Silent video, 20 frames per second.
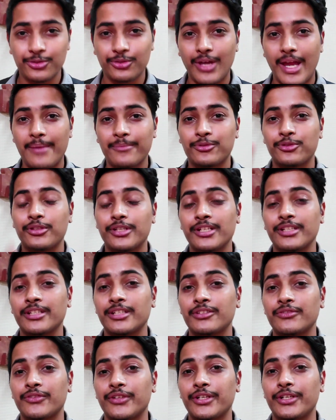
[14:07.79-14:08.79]
So I'm shooting
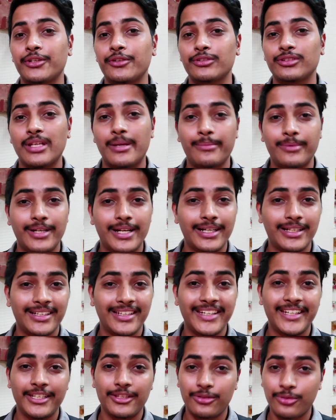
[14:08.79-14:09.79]
this video
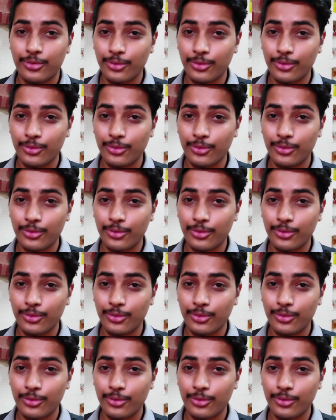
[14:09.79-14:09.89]
separately